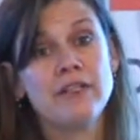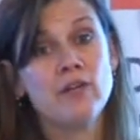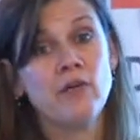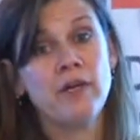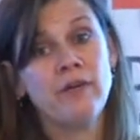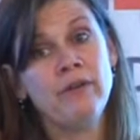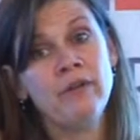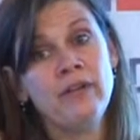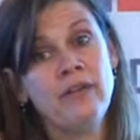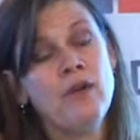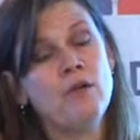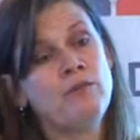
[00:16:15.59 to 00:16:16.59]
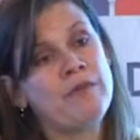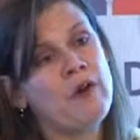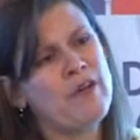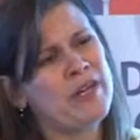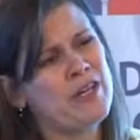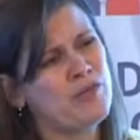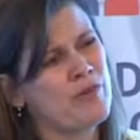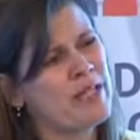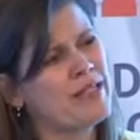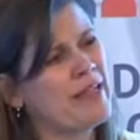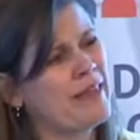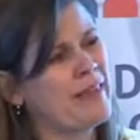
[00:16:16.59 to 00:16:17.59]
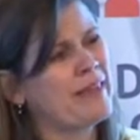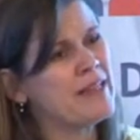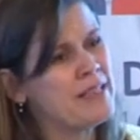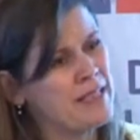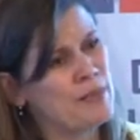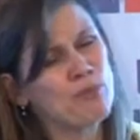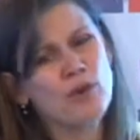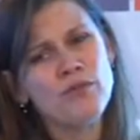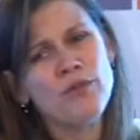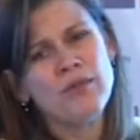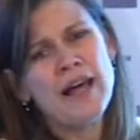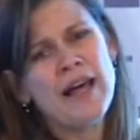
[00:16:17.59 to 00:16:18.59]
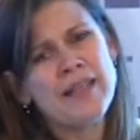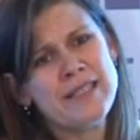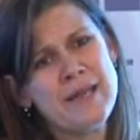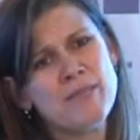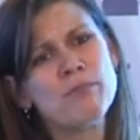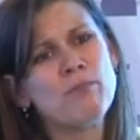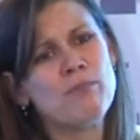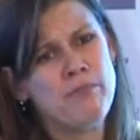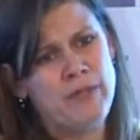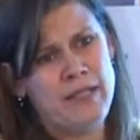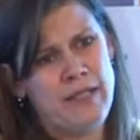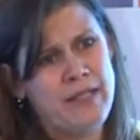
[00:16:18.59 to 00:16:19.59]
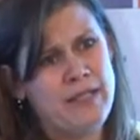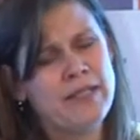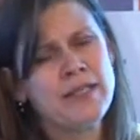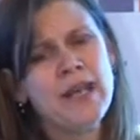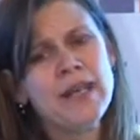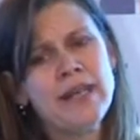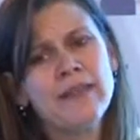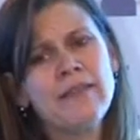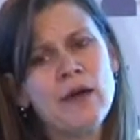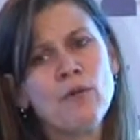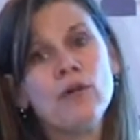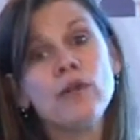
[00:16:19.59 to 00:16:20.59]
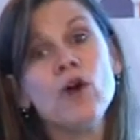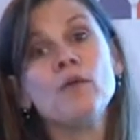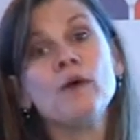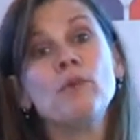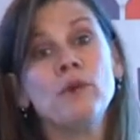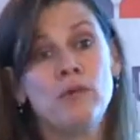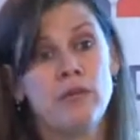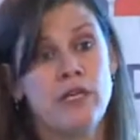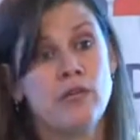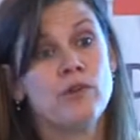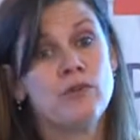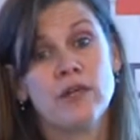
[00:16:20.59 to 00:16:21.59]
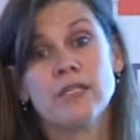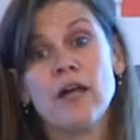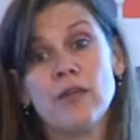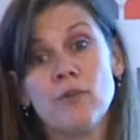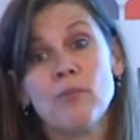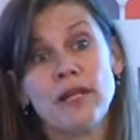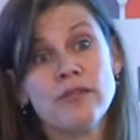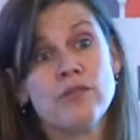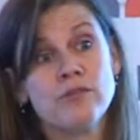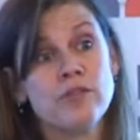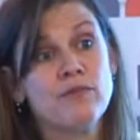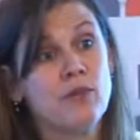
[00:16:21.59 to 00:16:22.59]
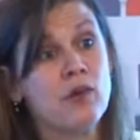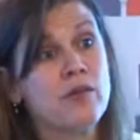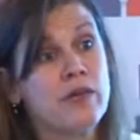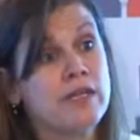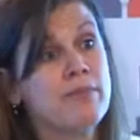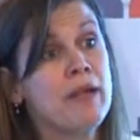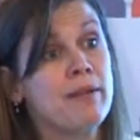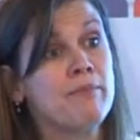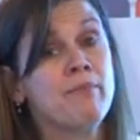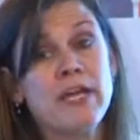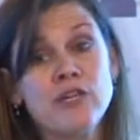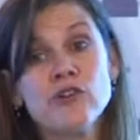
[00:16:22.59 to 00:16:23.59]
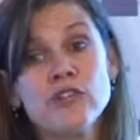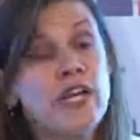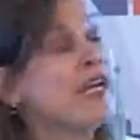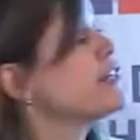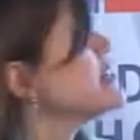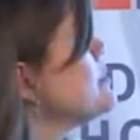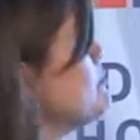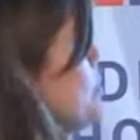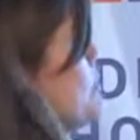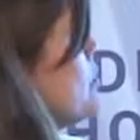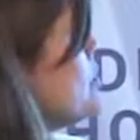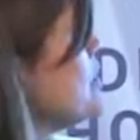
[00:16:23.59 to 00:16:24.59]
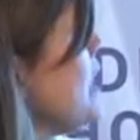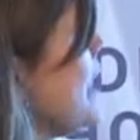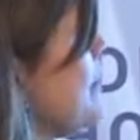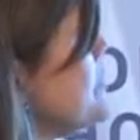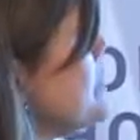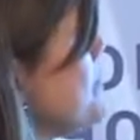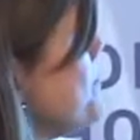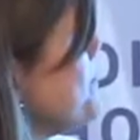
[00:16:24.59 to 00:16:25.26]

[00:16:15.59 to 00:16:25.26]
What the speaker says: So we've already addressed that this is a proof of concept study, and that we know that we will need to address other muscles if we're going to make major changes in people's lives.